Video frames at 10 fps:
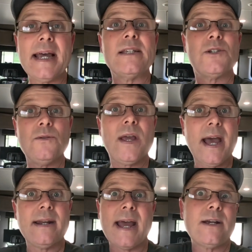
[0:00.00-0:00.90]
Yes, you
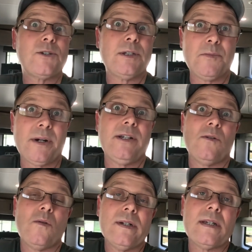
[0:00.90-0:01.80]
can actually bring
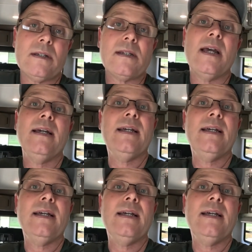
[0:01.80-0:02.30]
your horses